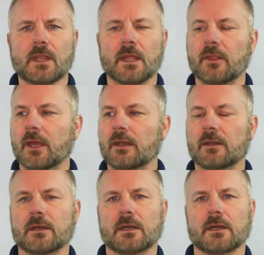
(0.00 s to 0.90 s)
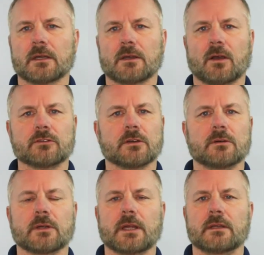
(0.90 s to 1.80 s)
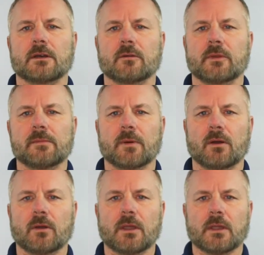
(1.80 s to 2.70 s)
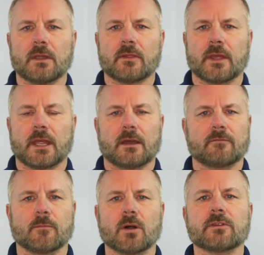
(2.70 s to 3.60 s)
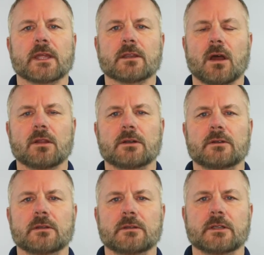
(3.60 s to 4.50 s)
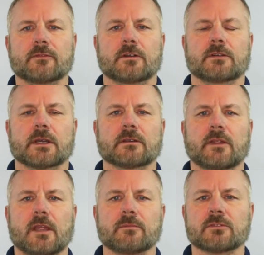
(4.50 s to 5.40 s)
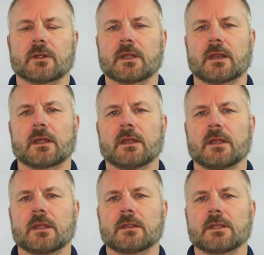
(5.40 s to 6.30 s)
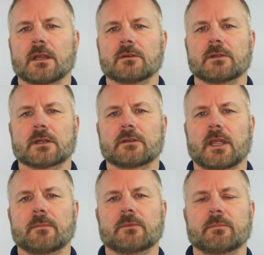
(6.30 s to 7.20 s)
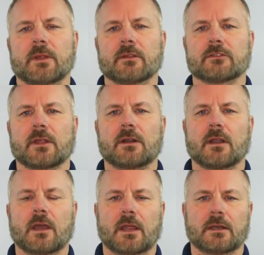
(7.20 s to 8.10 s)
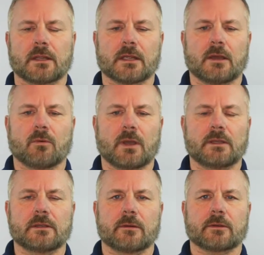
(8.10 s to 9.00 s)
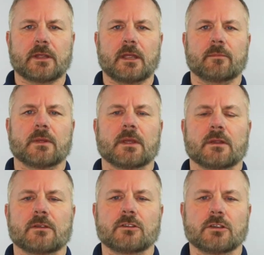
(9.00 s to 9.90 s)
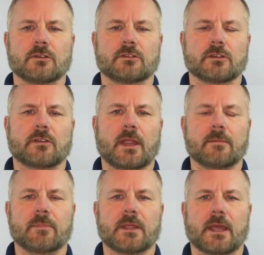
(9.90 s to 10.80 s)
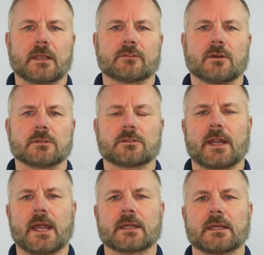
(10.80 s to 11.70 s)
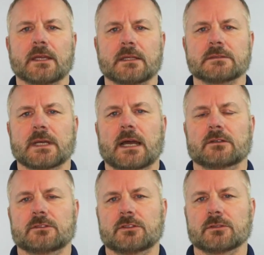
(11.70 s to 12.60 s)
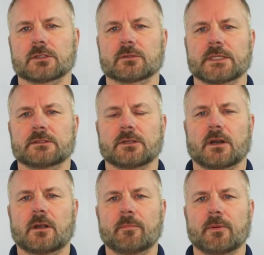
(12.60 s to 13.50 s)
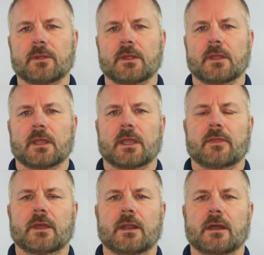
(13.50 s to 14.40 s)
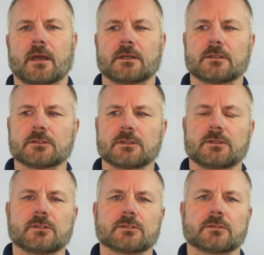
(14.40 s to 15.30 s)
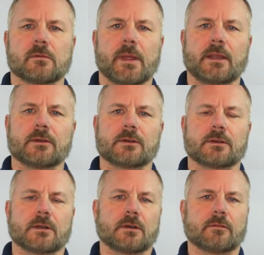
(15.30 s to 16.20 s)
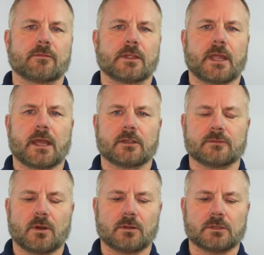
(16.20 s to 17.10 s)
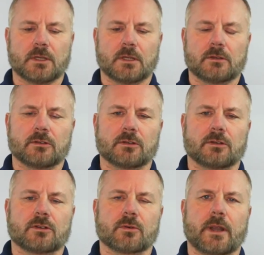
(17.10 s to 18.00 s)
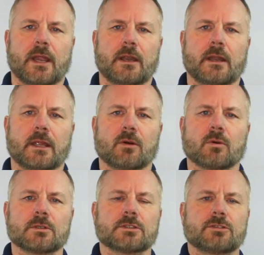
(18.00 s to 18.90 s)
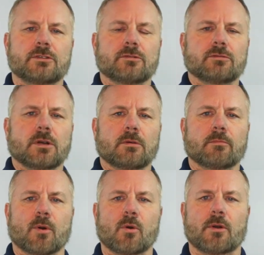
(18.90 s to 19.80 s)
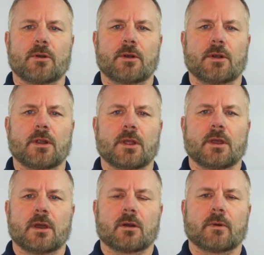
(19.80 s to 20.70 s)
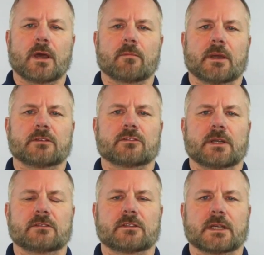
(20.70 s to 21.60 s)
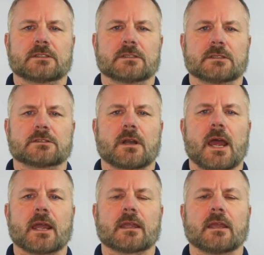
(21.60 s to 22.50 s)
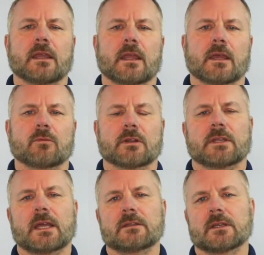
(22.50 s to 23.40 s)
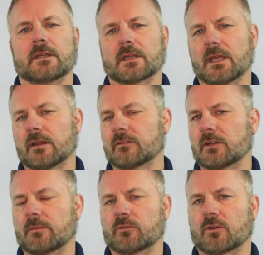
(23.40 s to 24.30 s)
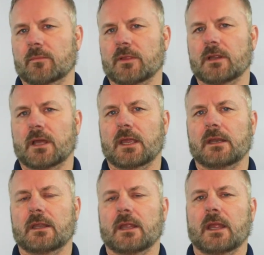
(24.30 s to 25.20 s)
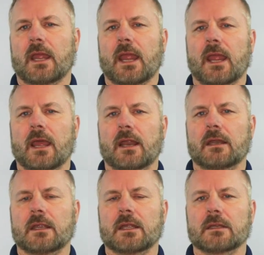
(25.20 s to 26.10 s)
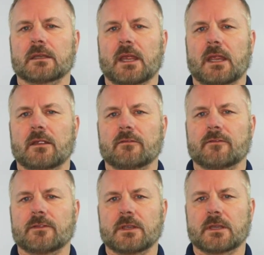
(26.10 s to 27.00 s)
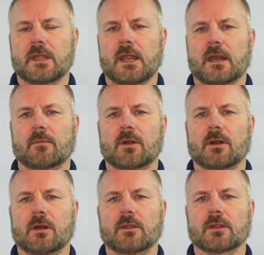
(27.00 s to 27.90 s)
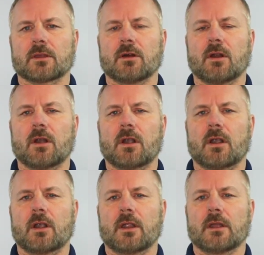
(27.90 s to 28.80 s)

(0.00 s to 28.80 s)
And then also at Home Depot, they have multicolored different duct tape. So I got a yellow duct tape to be the center line. I got white duct tape to use to tape the asphalt track down to a green tarp. And then I also used the remainder of the asphalt to create a horseshoe border around my straight section of track. And what that did, again, is it absorbed the light and it gave the camera on the car